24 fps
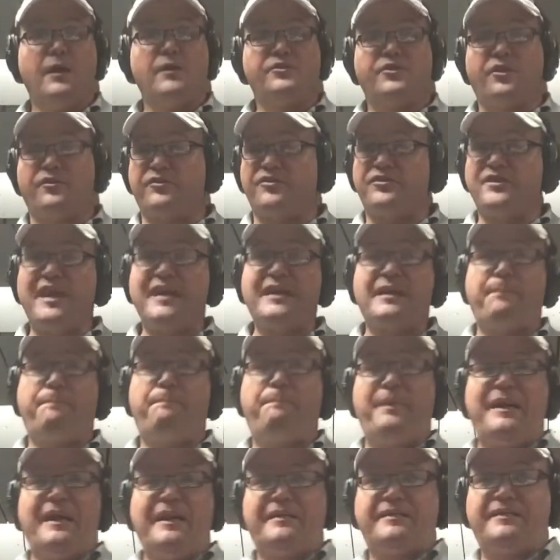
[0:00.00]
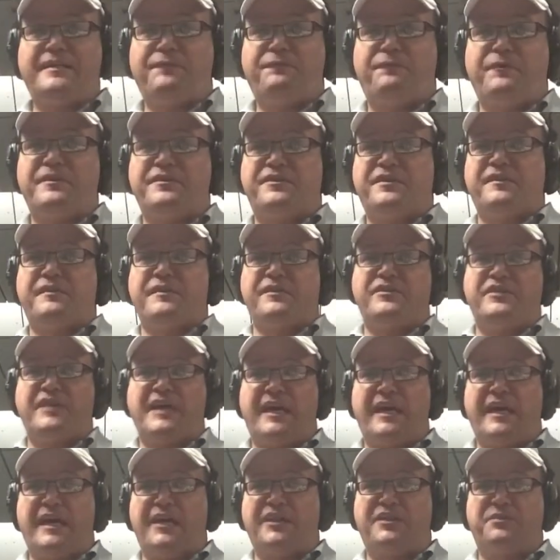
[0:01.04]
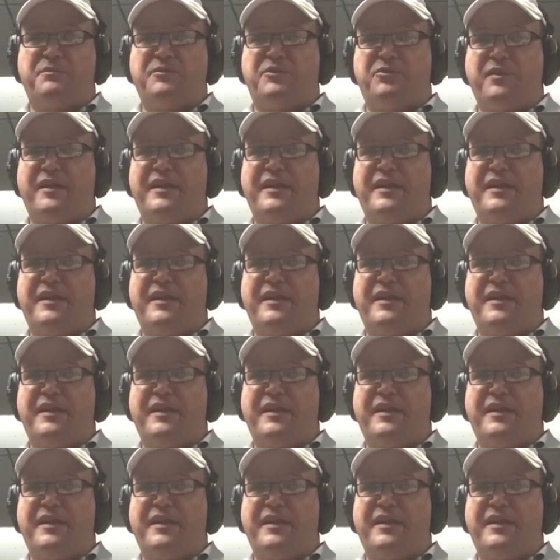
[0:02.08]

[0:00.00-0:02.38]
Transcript: So there's not a big difference in the size